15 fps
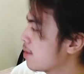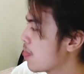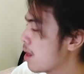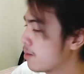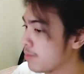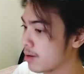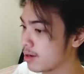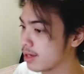
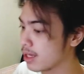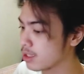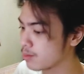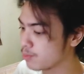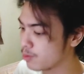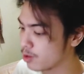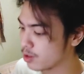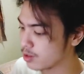But you get the
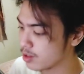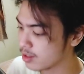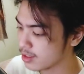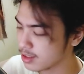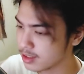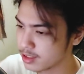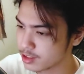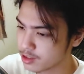point. You can
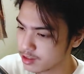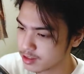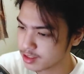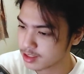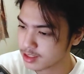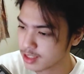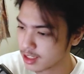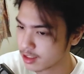literally just
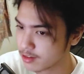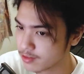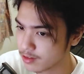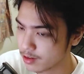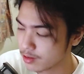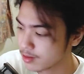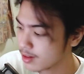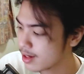shake your
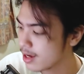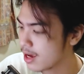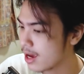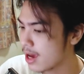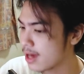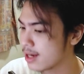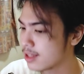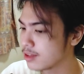phone
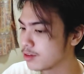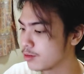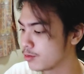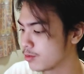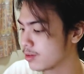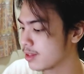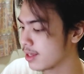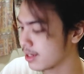and undo
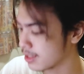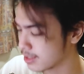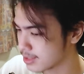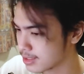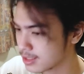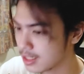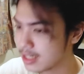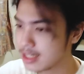
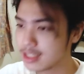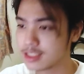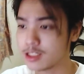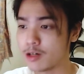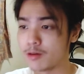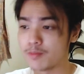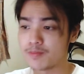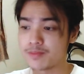things.
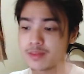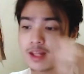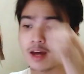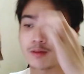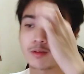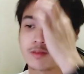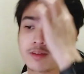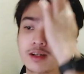So now
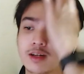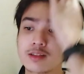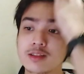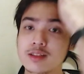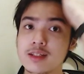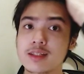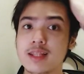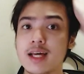moving on to
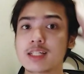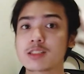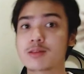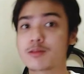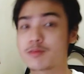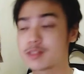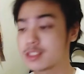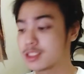the next one,
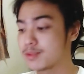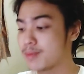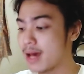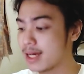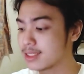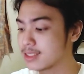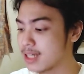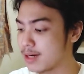which is a back
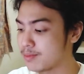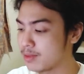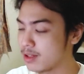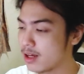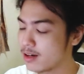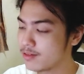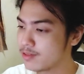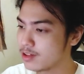tap. A lot
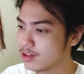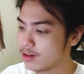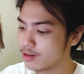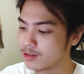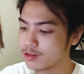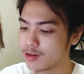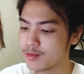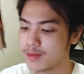of you don't
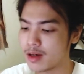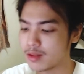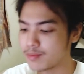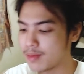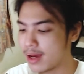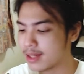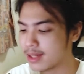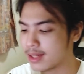know about
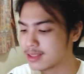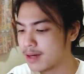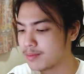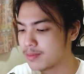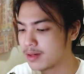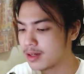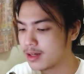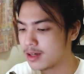back tap.
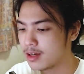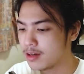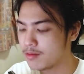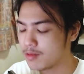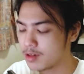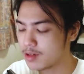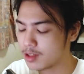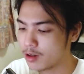We
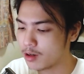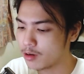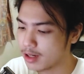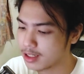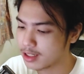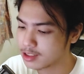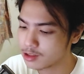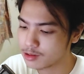go
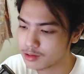into